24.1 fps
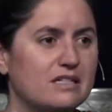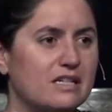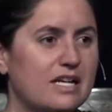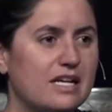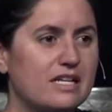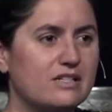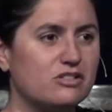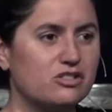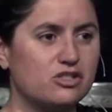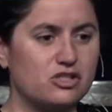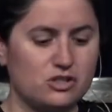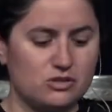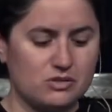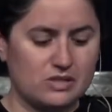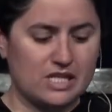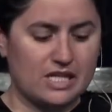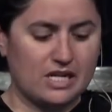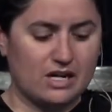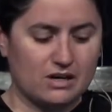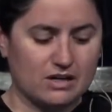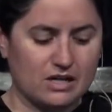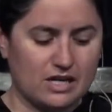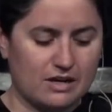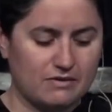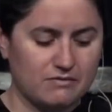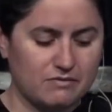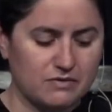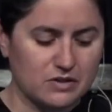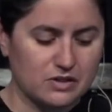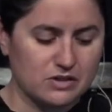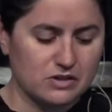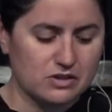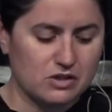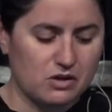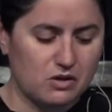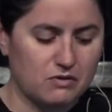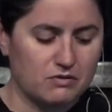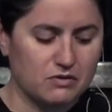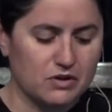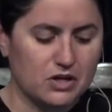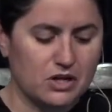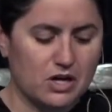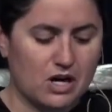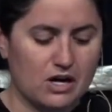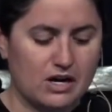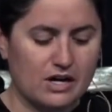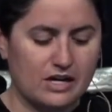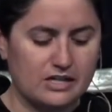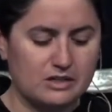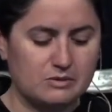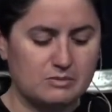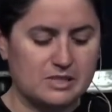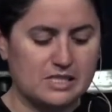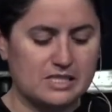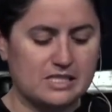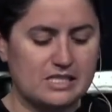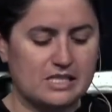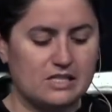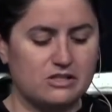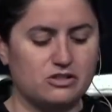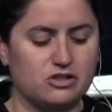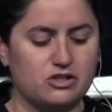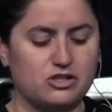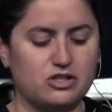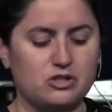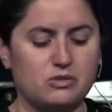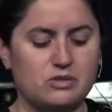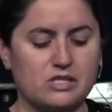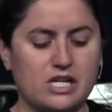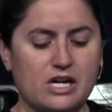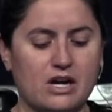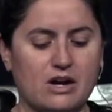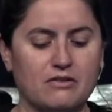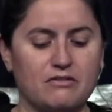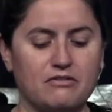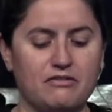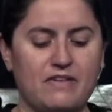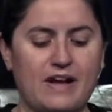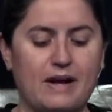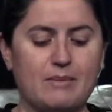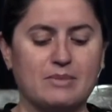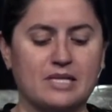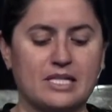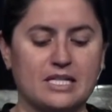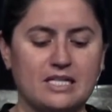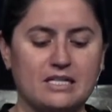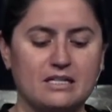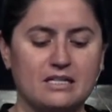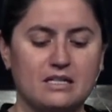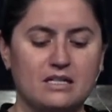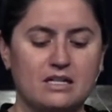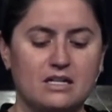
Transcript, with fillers: as choosing our comforts over our husbands, is choosing our family.